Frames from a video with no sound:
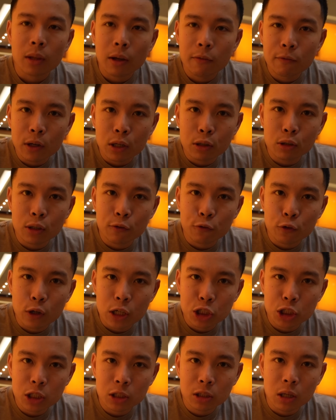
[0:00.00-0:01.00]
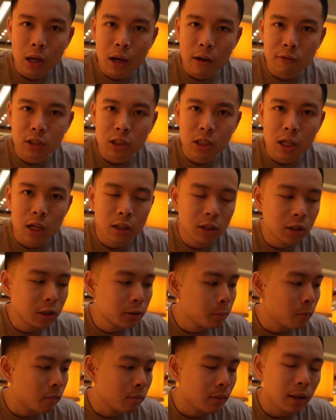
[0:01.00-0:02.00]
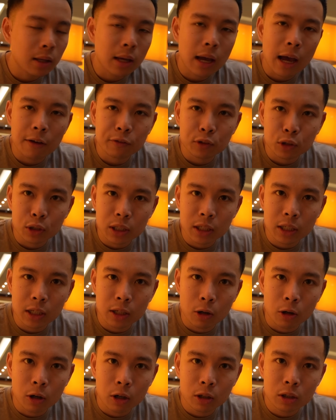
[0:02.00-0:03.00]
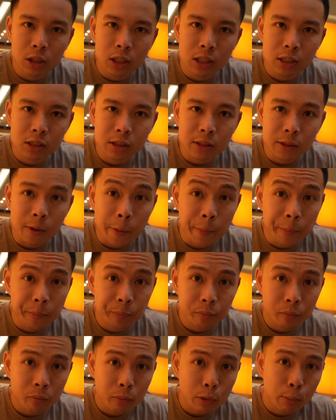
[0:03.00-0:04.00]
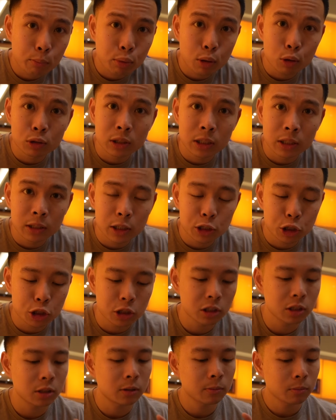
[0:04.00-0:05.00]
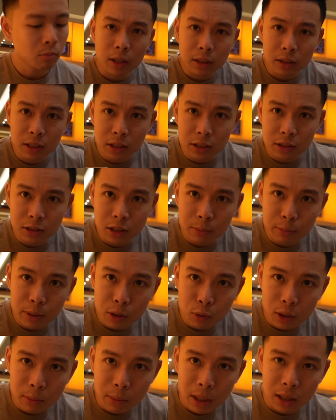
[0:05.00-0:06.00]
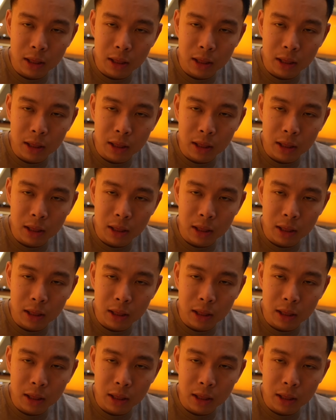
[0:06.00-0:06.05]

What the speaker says: Very refreshing to have a salad after eating all these protein dishes. I think this is going to be one of my